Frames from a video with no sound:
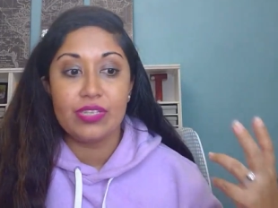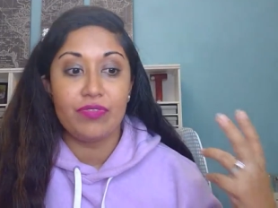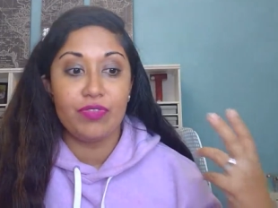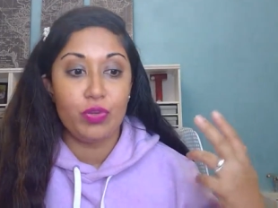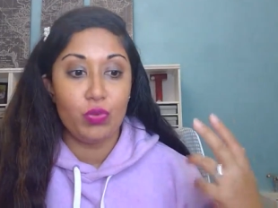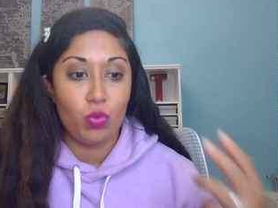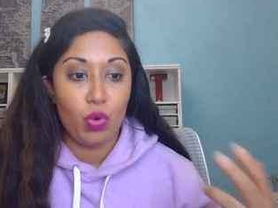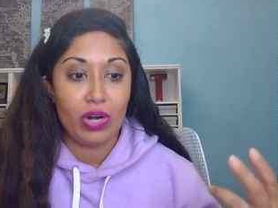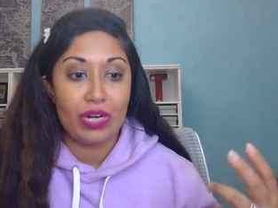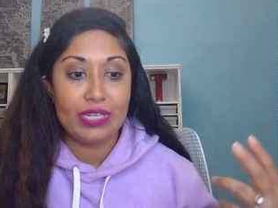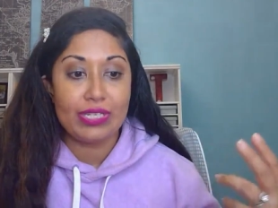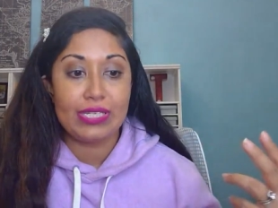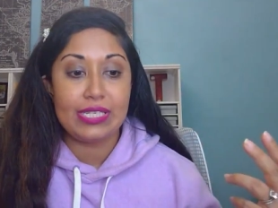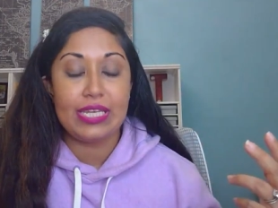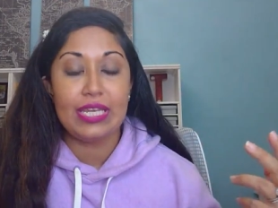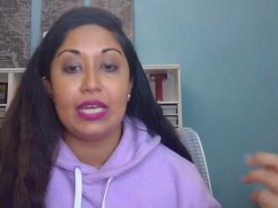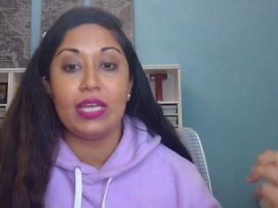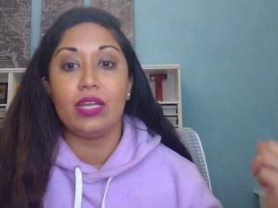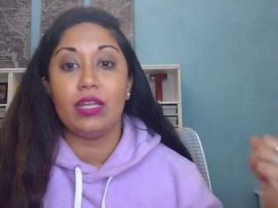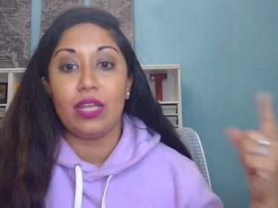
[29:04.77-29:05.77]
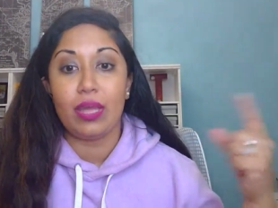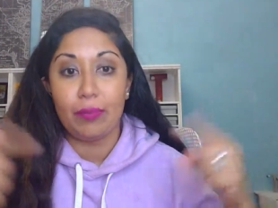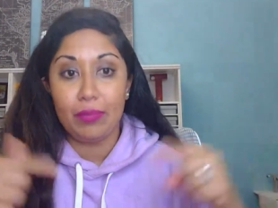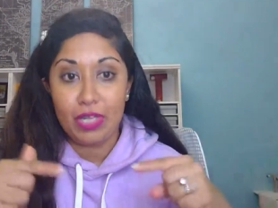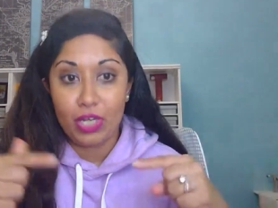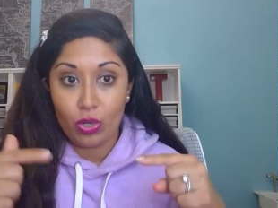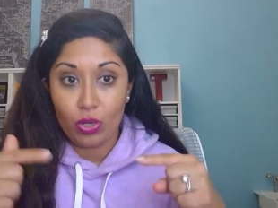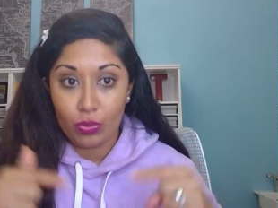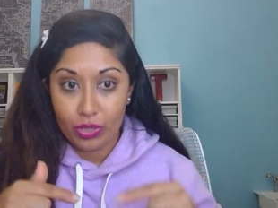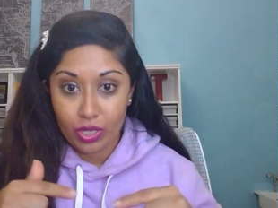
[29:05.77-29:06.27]
If you want to see it, let
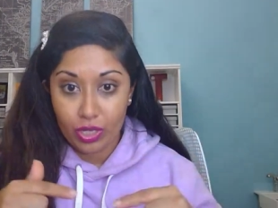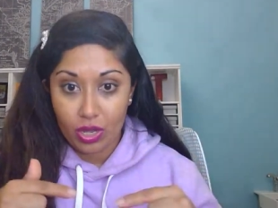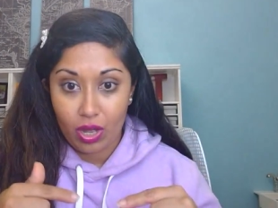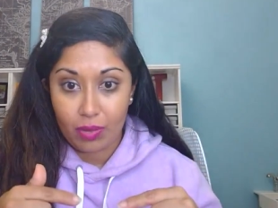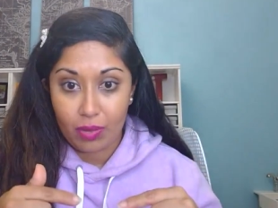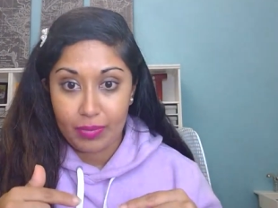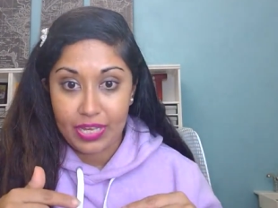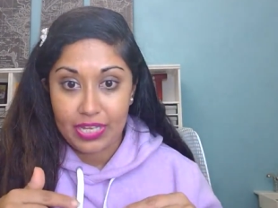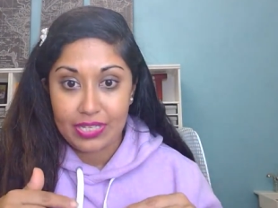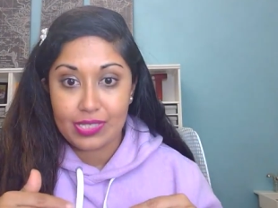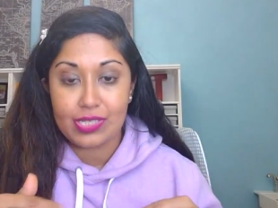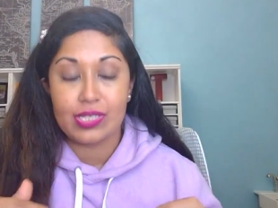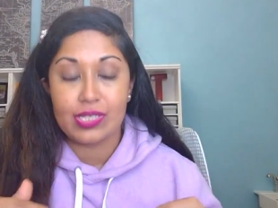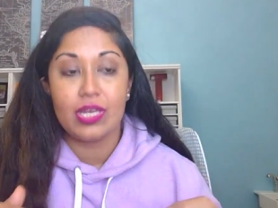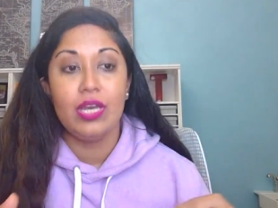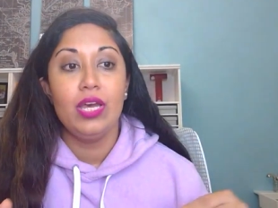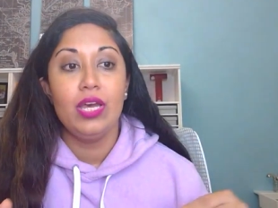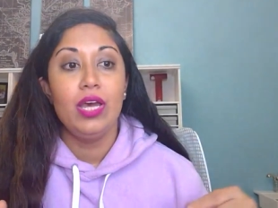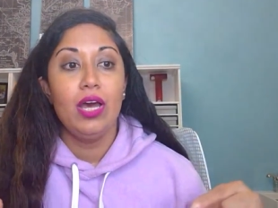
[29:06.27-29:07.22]
me know in the comments.